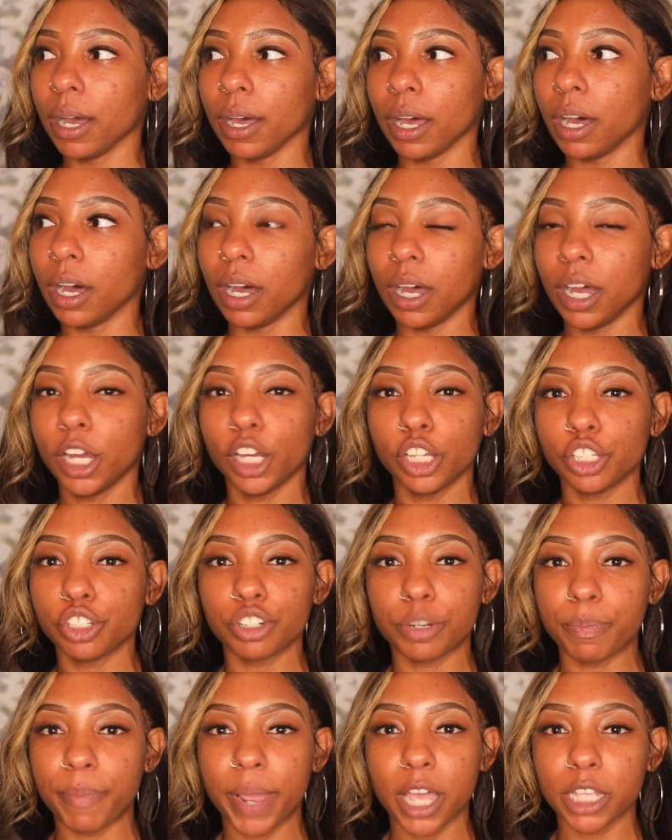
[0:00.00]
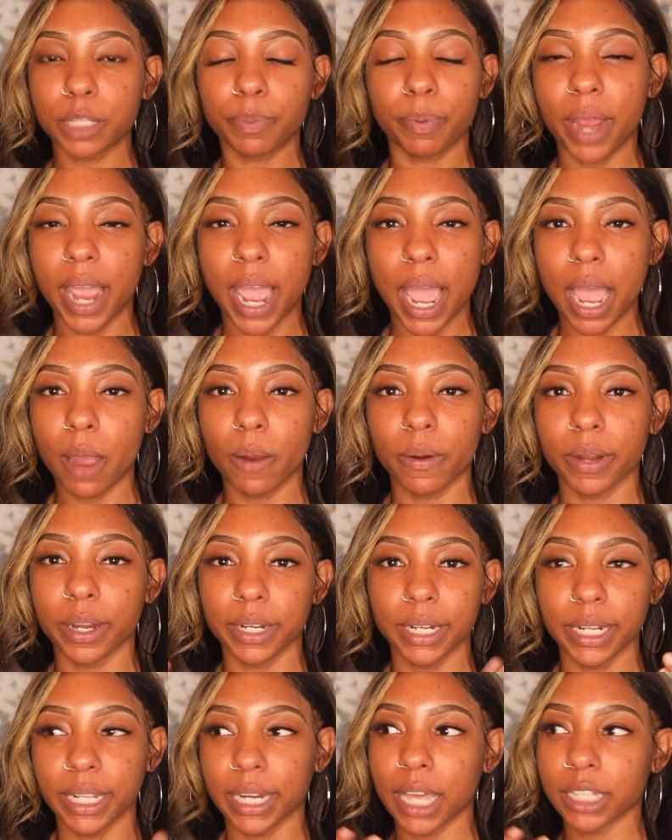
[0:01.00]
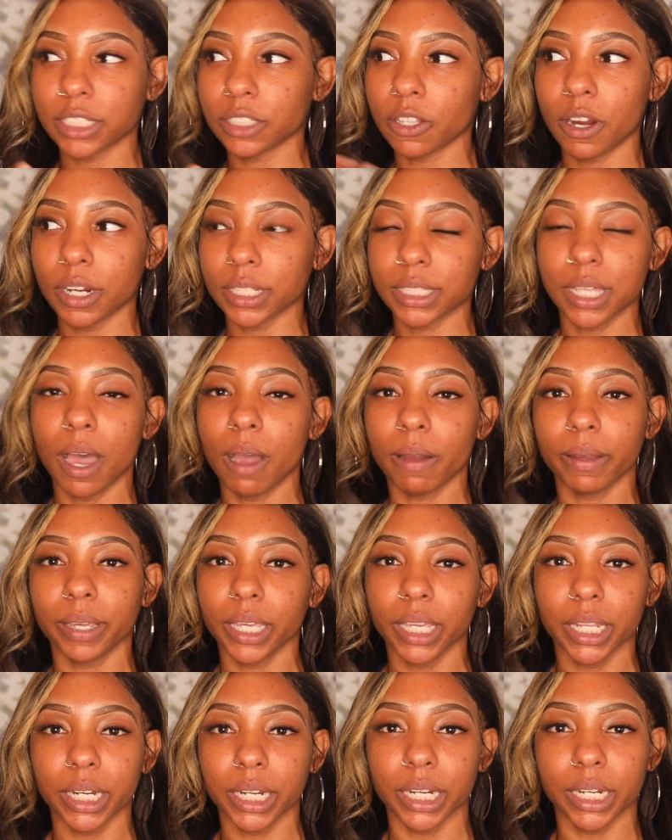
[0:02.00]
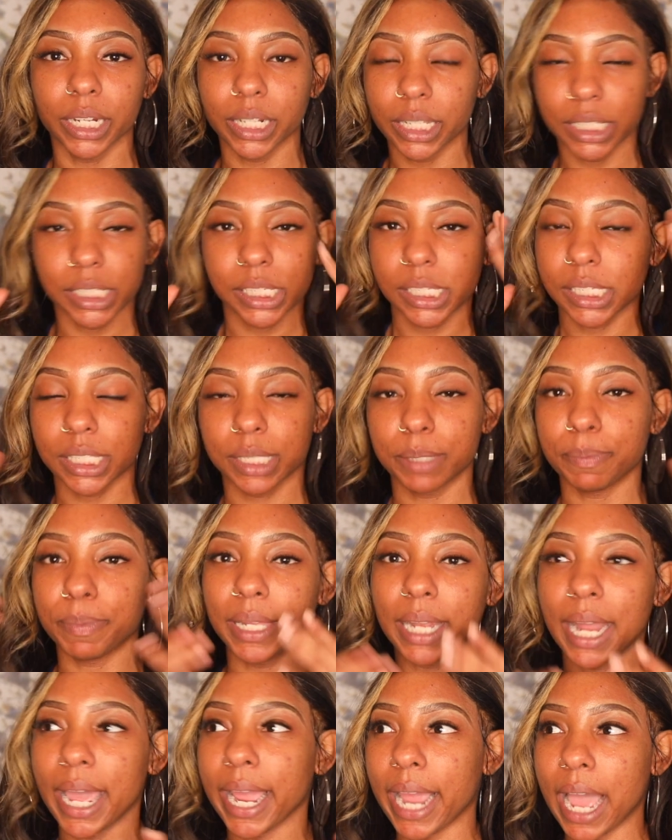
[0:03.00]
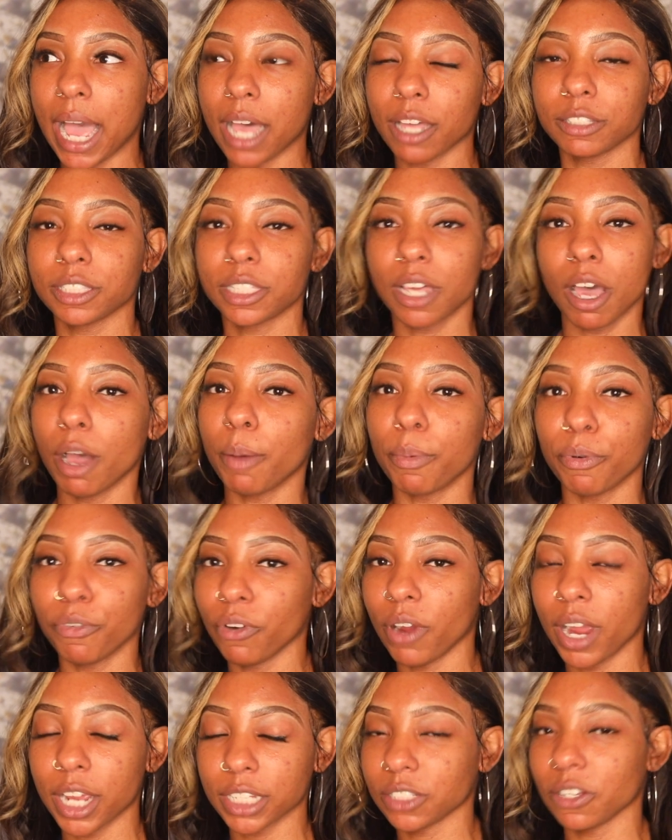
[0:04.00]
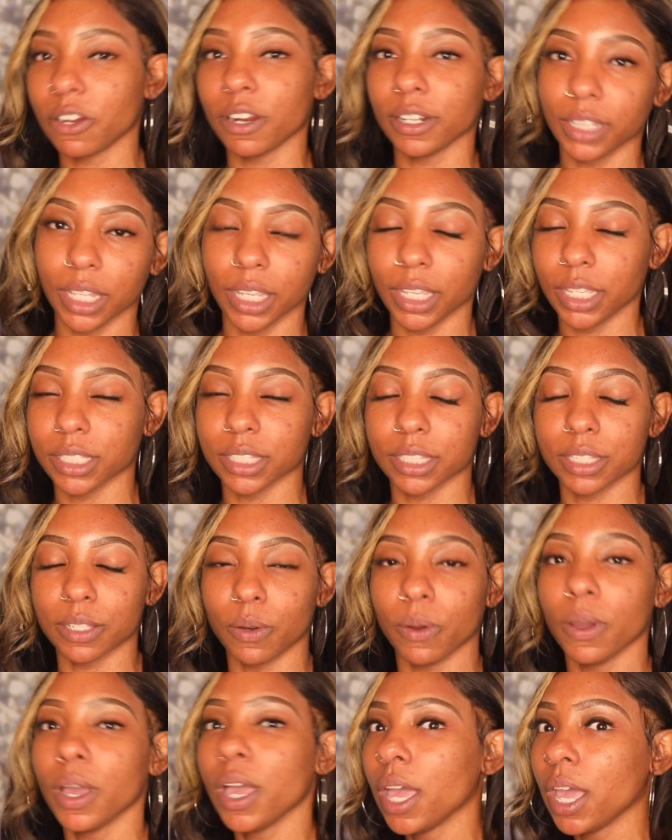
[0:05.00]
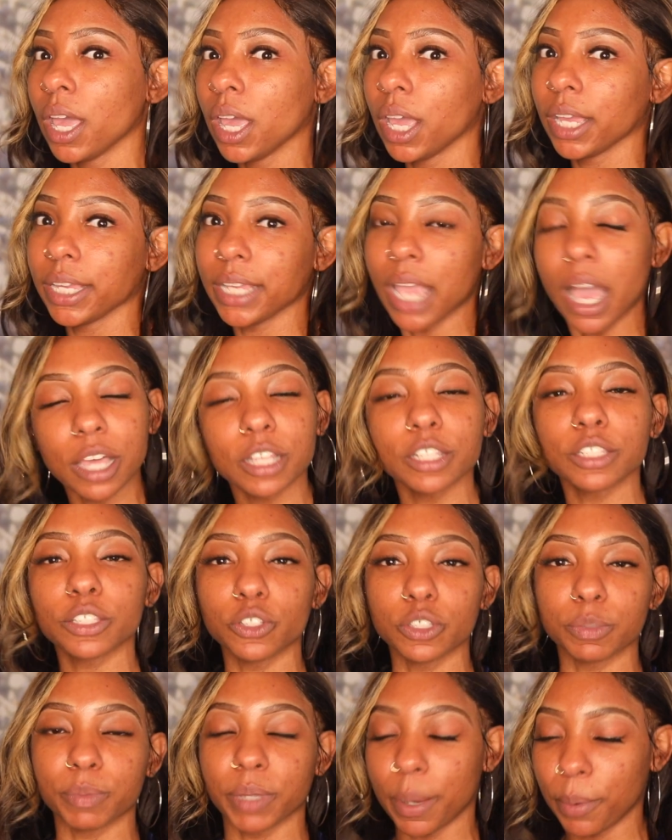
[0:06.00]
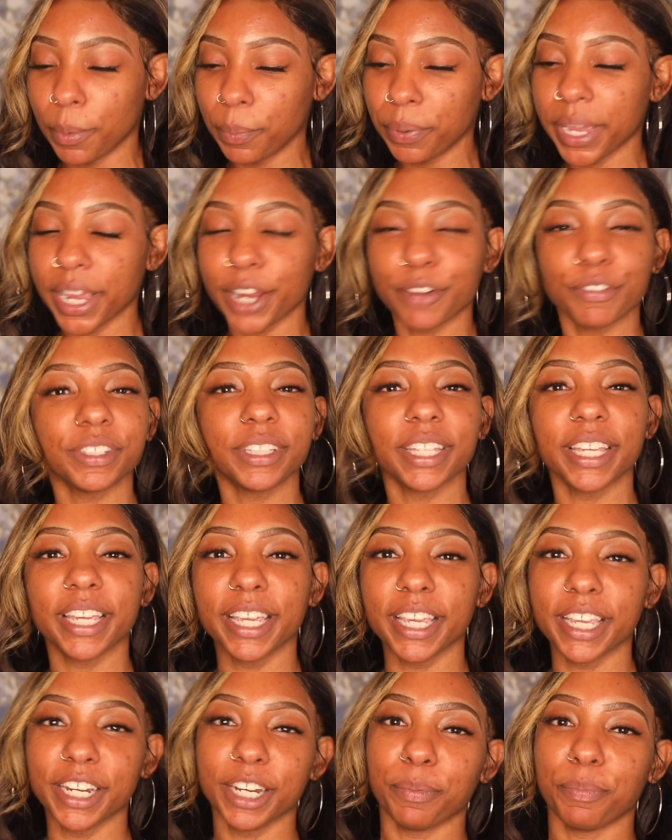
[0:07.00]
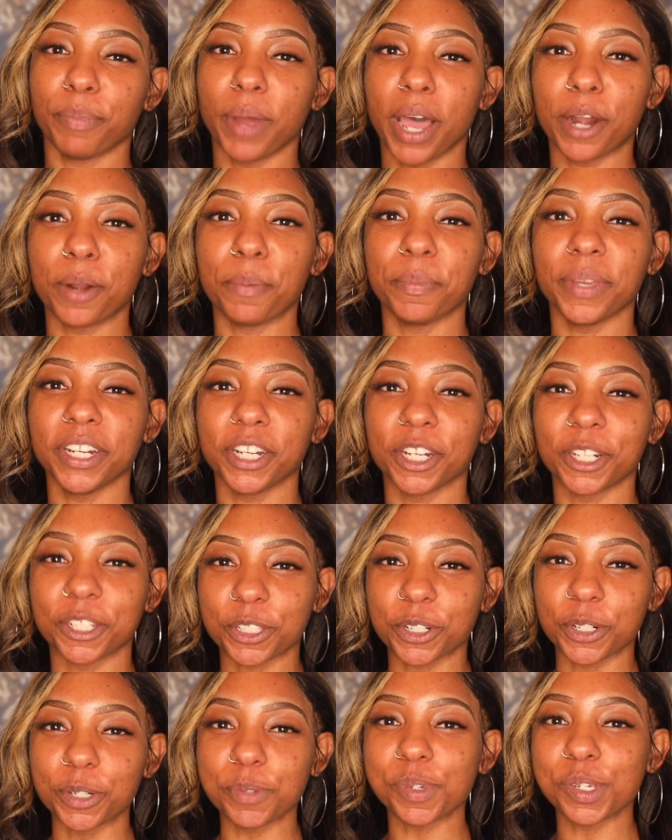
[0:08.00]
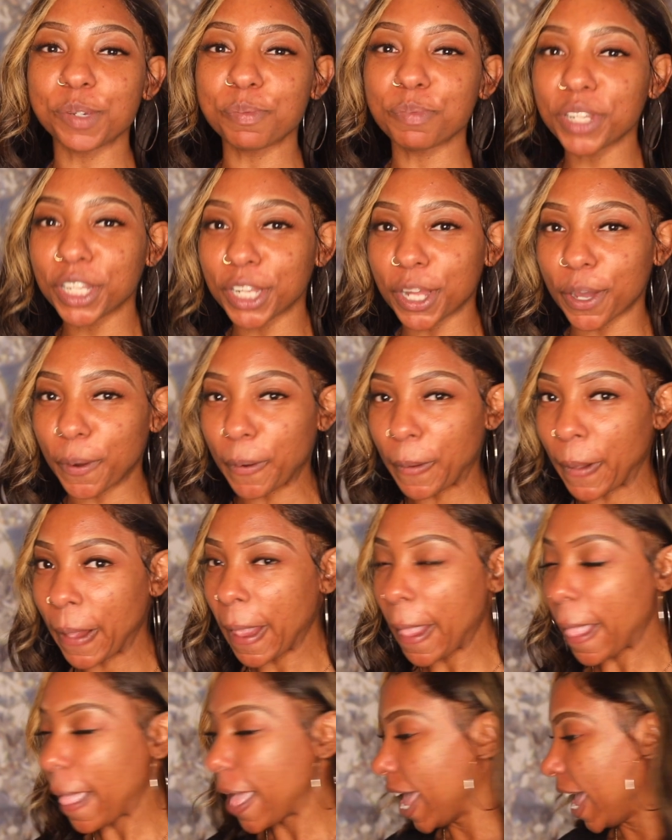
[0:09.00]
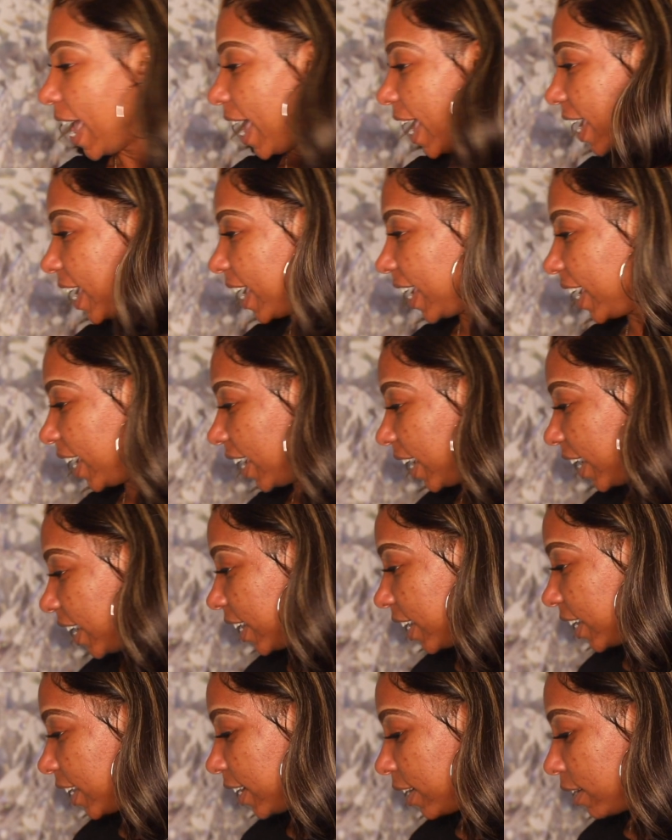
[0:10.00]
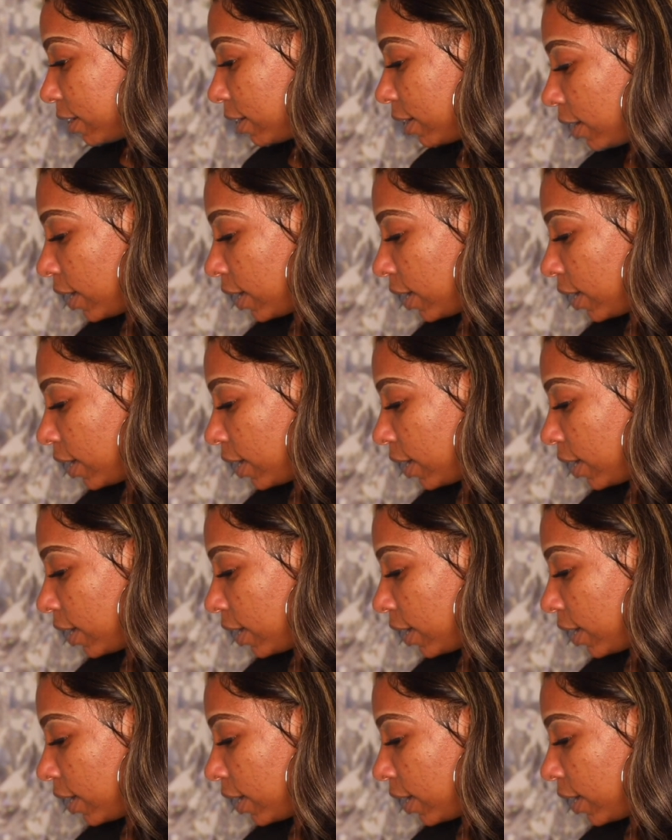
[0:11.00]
100 miles per hour, then I start talking and it just be like, I'll talk before I start thinking. So y'all excuse me, I'm gonna put everything in the bottom in the description below. And